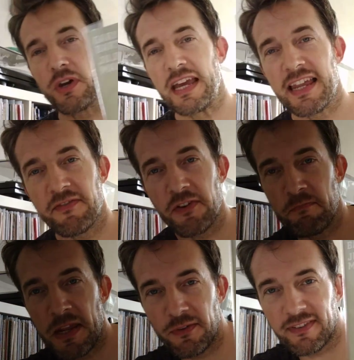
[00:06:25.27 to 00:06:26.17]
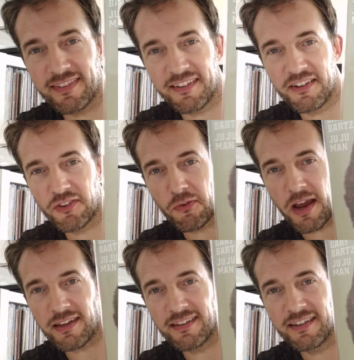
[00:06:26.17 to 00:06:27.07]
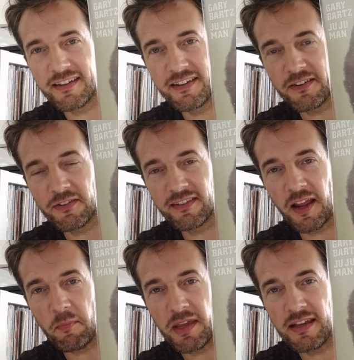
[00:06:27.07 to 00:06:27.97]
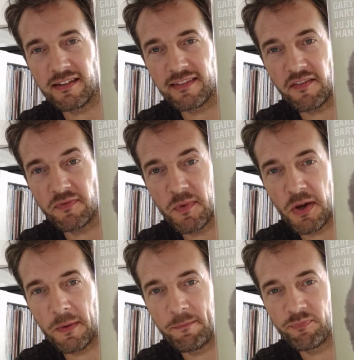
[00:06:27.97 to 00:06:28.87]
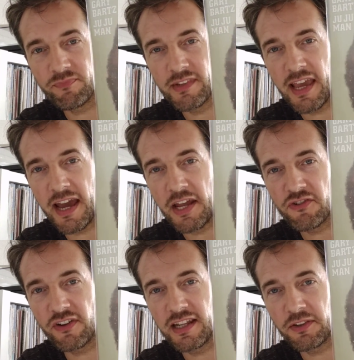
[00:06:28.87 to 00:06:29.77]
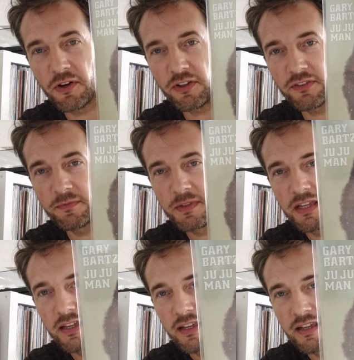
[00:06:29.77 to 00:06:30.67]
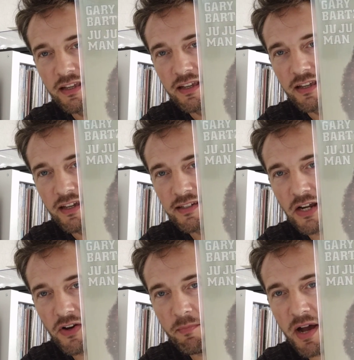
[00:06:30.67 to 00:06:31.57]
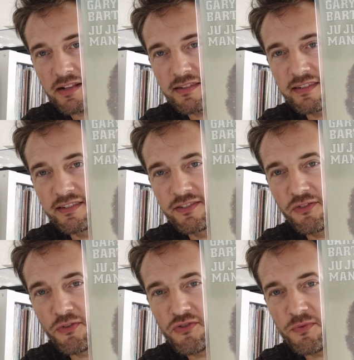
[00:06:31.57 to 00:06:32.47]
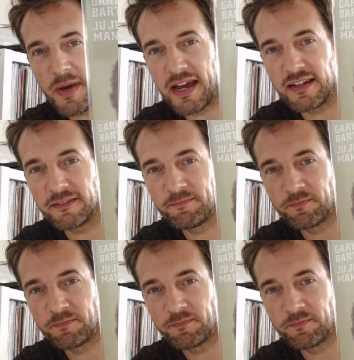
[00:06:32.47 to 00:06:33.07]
11 minutes track on side B and stuff. Yeah, I enjoyed that a lot. Gary Bart's Juju Man.